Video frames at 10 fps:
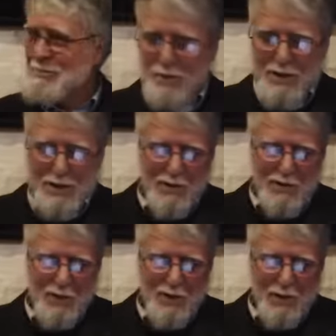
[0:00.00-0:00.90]
pretty
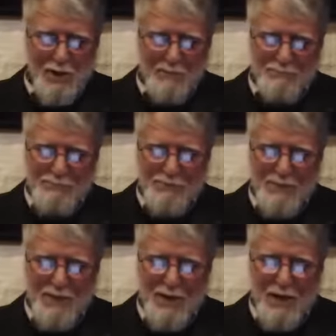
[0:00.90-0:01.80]
thoroughly.
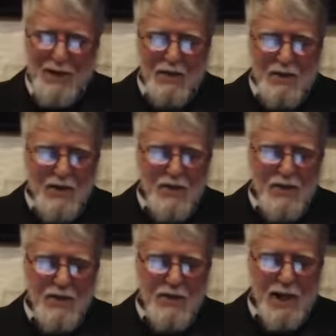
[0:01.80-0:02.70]

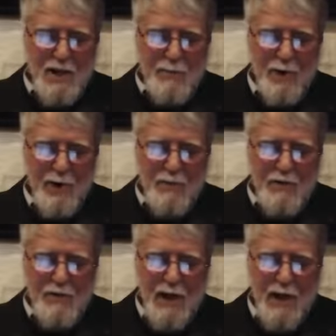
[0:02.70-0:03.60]
Since in the latter part of
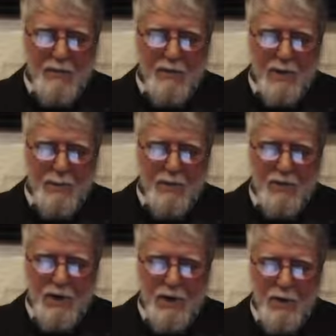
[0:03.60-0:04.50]
his life Ibn
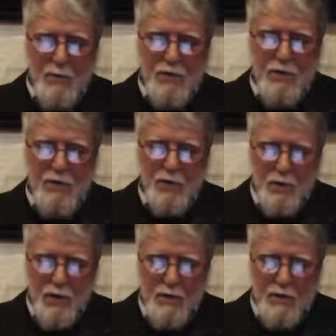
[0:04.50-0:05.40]
Ziyad was in
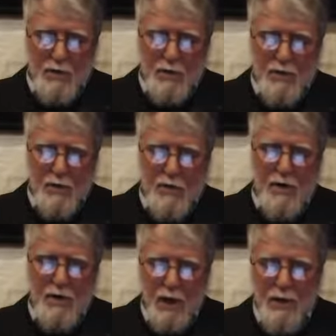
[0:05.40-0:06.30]
Tunis,
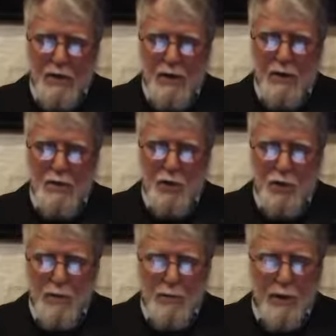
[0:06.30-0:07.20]
Yahya in
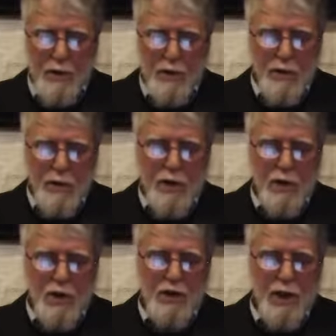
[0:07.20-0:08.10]
Cordoba,
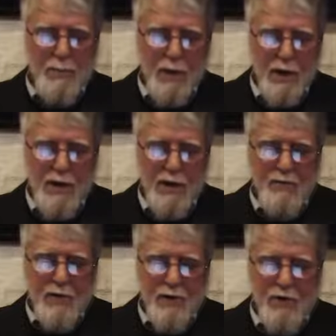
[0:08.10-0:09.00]
Al-Shaybani
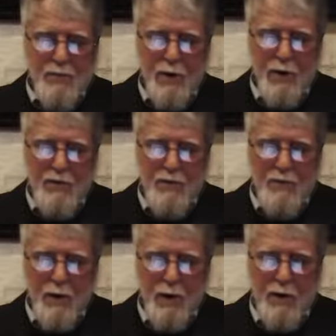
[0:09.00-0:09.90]
in various parts of
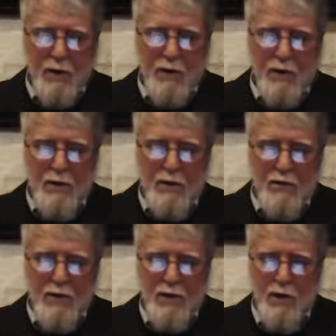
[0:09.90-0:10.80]
Iraq,
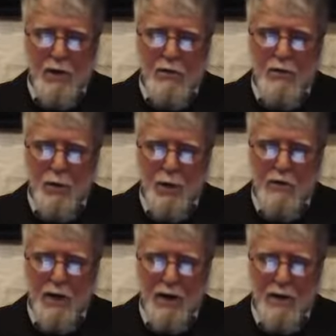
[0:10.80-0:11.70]
Syria and
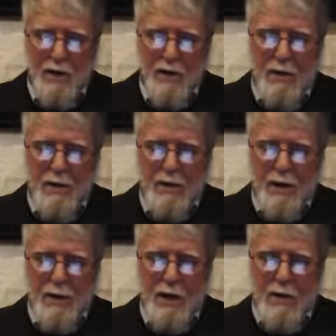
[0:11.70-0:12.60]
Khorasan,
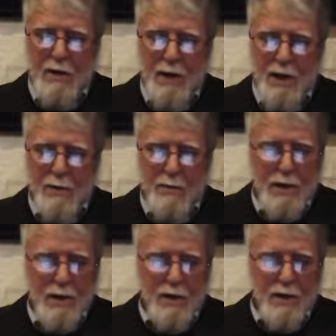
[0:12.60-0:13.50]
and
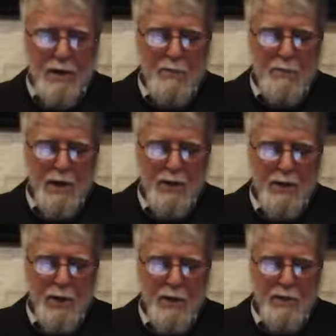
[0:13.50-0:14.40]
Al-Qanabi in
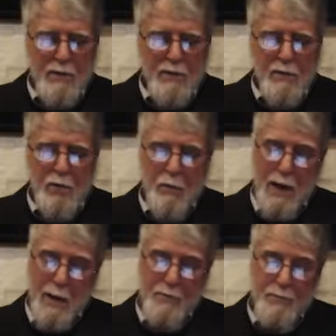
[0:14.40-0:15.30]
Basra, or
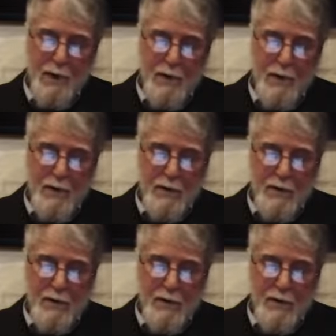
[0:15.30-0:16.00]
perhaps Mecca,